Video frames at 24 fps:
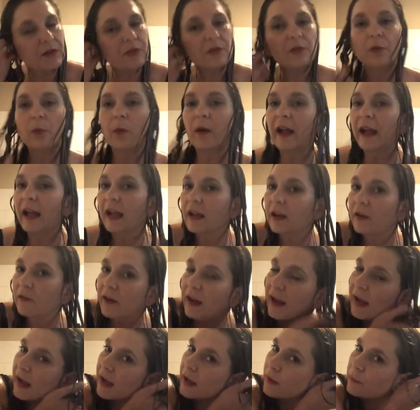the wave
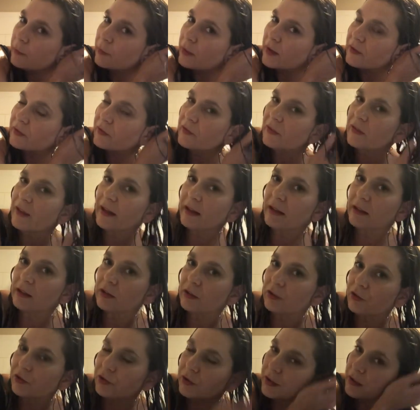and presses that
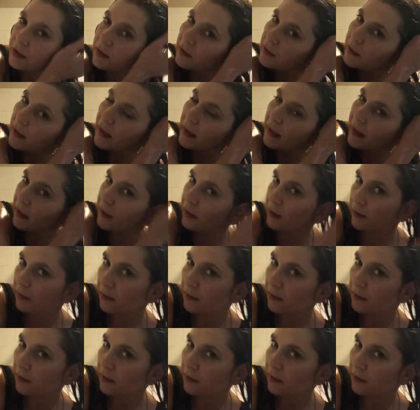conditioner into the hair.